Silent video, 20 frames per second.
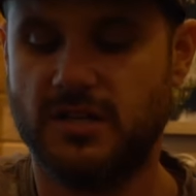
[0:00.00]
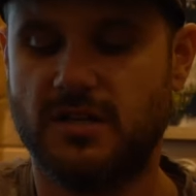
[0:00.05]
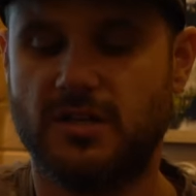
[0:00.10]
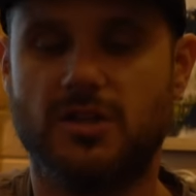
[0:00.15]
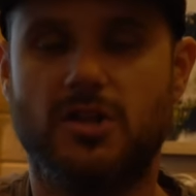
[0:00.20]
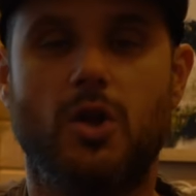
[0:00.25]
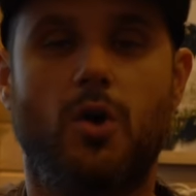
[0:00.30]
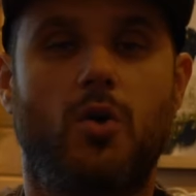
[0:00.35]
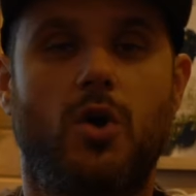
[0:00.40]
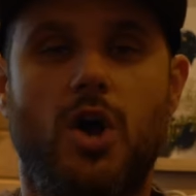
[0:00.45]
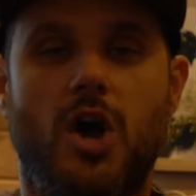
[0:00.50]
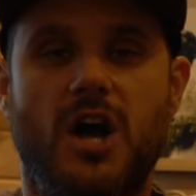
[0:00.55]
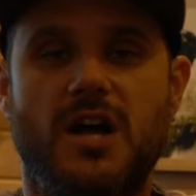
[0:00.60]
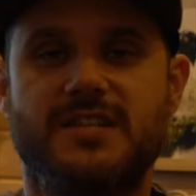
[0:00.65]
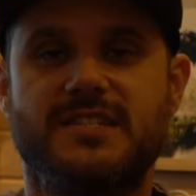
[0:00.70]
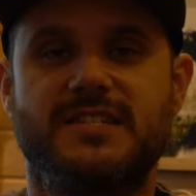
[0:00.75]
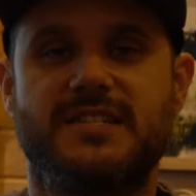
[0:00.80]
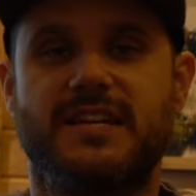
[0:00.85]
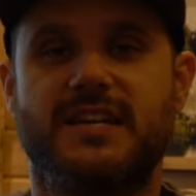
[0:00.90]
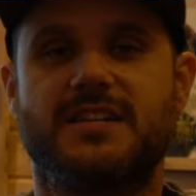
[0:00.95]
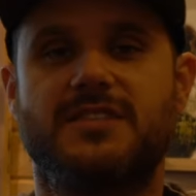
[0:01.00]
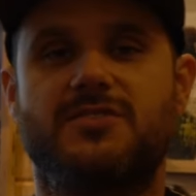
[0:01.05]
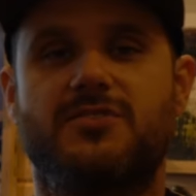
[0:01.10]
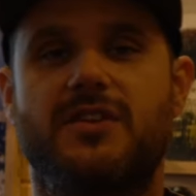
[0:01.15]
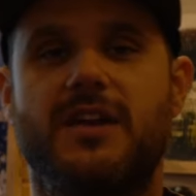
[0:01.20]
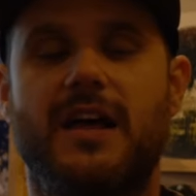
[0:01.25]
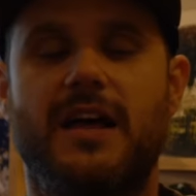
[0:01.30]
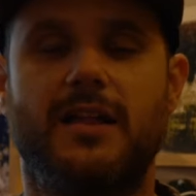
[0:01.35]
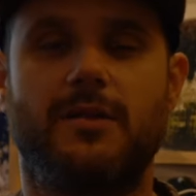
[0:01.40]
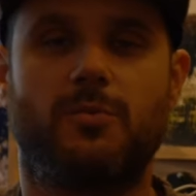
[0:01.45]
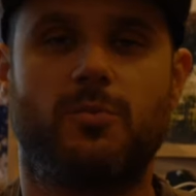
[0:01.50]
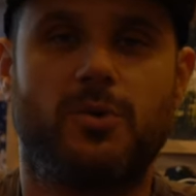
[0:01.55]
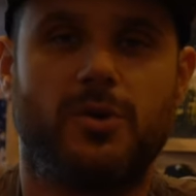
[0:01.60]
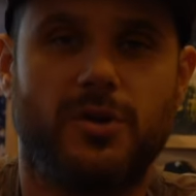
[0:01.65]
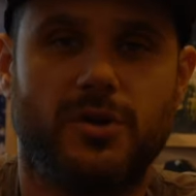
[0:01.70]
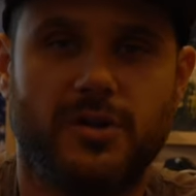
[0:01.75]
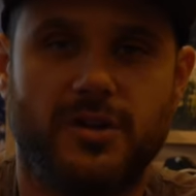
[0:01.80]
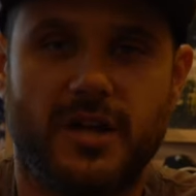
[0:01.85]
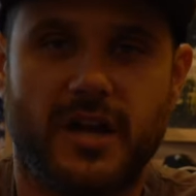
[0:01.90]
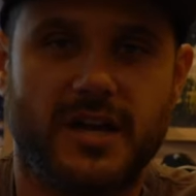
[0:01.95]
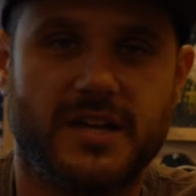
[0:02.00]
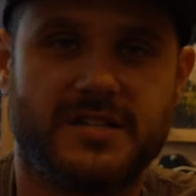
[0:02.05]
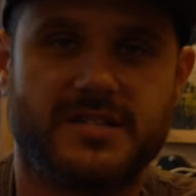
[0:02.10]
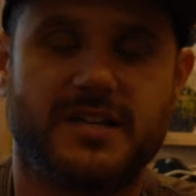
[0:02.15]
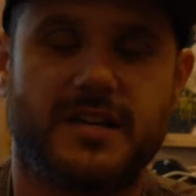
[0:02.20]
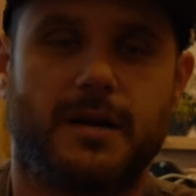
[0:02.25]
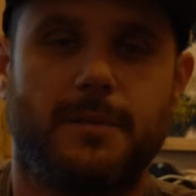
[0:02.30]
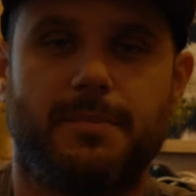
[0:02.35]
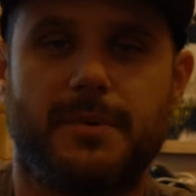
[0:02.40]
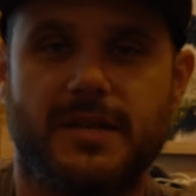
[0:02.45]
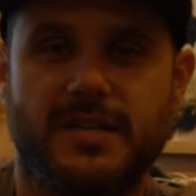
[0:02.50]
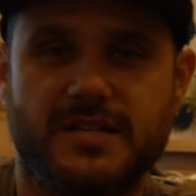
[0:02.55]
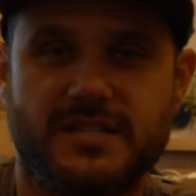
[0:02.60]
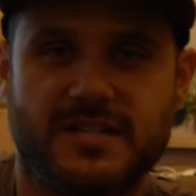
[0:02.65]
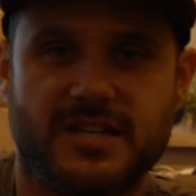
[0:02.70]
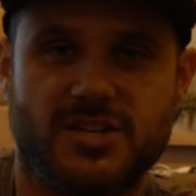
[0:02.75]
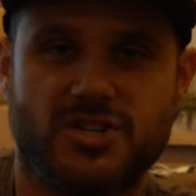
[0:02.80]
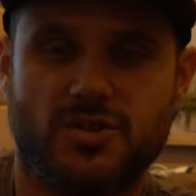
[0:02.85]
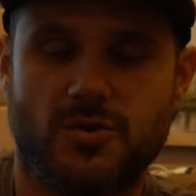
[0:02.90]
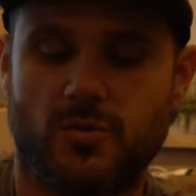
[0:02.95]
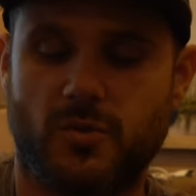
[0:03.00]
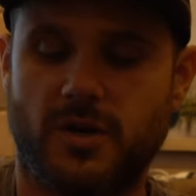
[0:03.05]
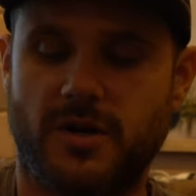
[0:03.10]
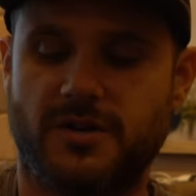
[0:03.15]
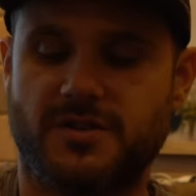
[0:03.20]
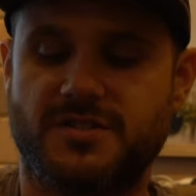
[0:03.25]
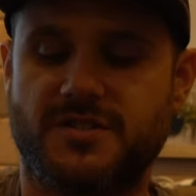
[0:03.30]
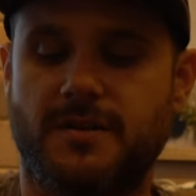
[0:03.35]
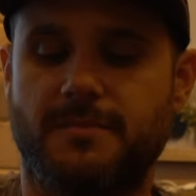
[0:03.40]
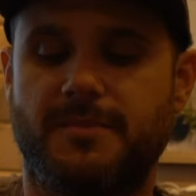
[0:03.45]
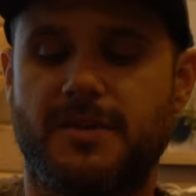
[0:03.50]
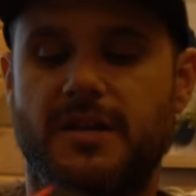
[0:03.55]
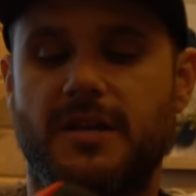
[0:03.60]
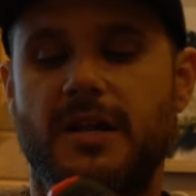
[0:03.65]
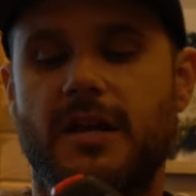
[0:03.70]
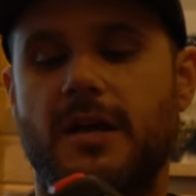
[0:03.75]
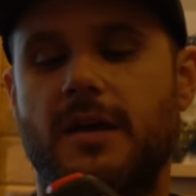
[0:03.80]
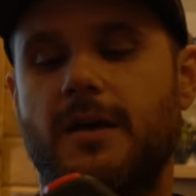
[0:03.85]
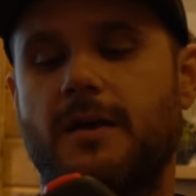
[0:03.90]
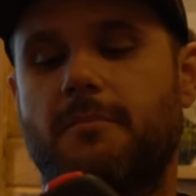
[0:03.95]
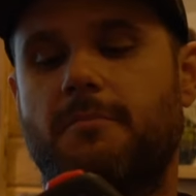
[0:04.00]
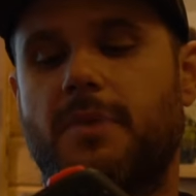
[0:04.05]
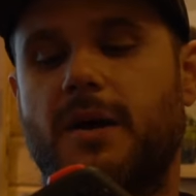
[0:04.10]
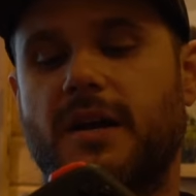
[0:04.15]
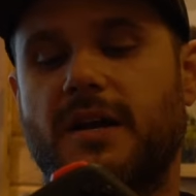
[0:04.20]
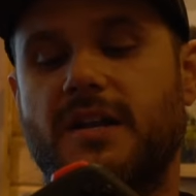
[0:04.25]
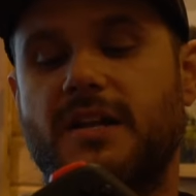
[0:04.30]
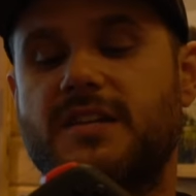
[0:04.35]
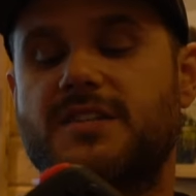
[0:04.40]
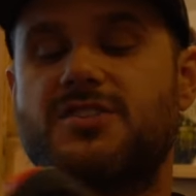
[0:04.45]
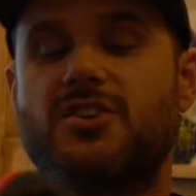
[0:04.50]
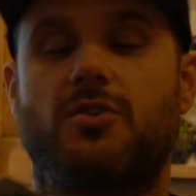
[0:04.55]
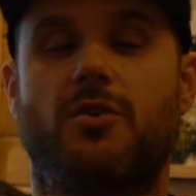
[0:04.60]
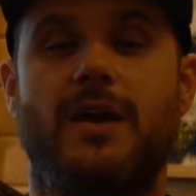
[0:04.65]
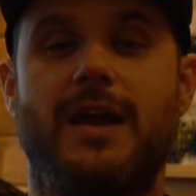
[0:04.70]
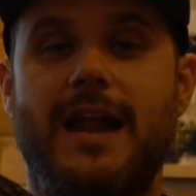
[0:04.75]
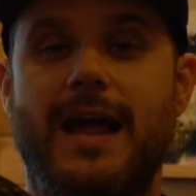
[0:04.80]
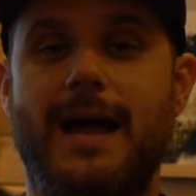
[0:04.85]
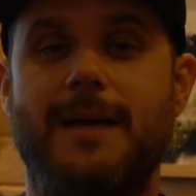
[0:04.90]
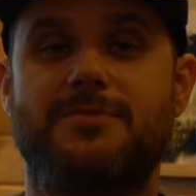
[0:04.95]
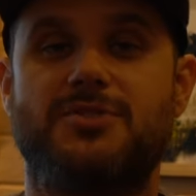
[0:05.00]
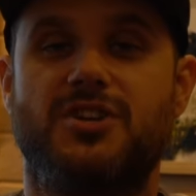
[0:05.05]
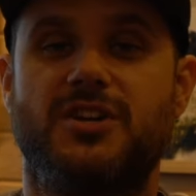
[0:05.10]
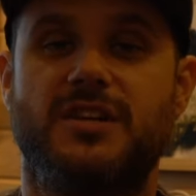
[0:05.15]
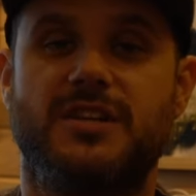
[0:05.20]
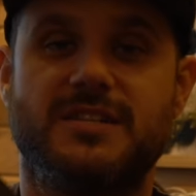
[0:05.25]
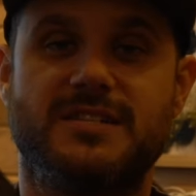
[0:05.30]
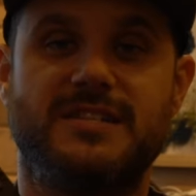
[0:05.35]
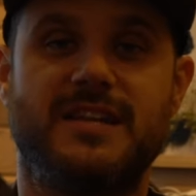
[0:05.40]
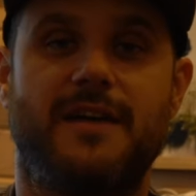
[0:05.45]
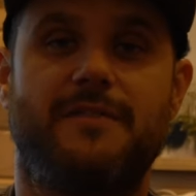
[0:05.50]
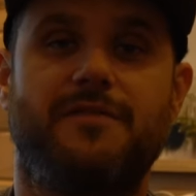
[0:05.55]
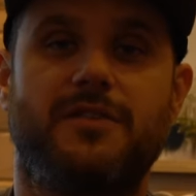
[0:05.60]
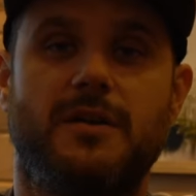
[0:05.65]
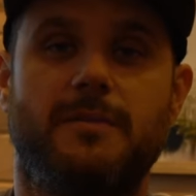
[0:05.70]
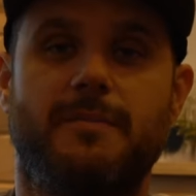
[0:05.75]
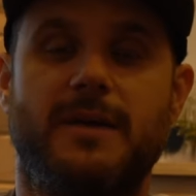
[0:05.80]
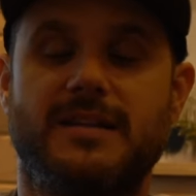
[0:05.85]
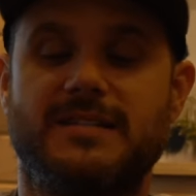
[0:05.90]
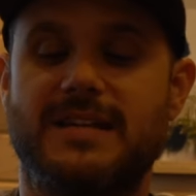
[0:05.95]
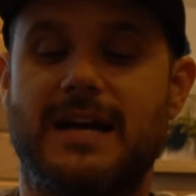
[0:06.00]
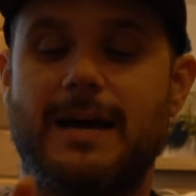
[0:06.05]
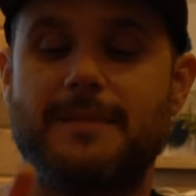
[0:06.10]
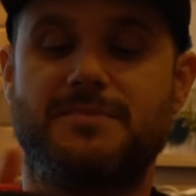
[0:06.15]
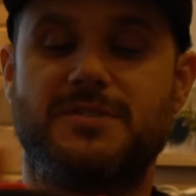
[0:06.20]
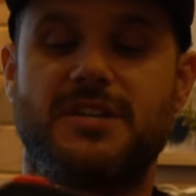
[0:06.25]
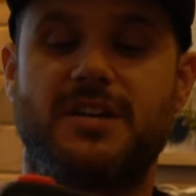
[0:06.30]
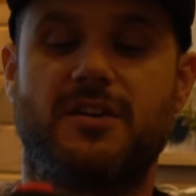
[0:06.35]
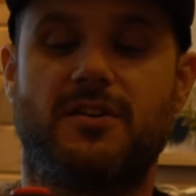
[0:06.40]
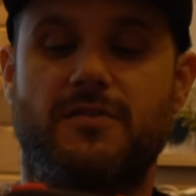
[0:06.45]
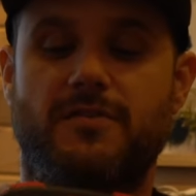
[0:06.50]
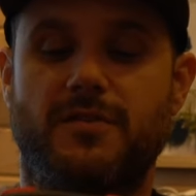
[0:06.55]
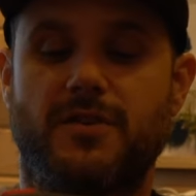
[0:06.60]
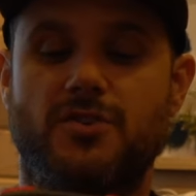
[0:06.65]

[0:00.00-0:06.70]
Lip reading: low cost sticks. They're not real nice like a PlayStation 1 or something, but it is a great option. It's definitely my top tier of